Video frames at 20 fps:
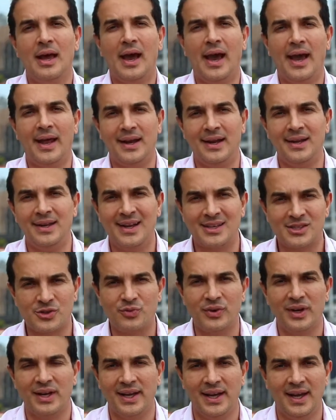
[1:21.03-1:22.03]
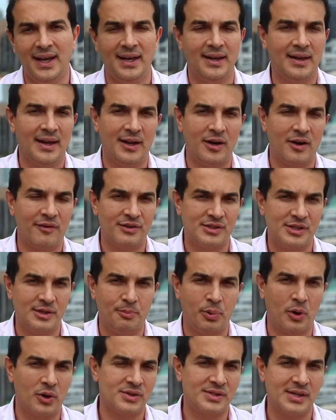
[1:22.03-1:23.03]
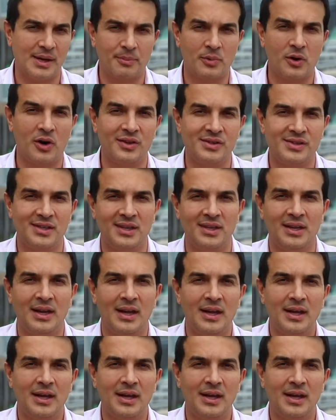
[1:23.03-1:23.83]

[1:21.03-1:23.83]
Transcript: And then that's really it. And obviously post up content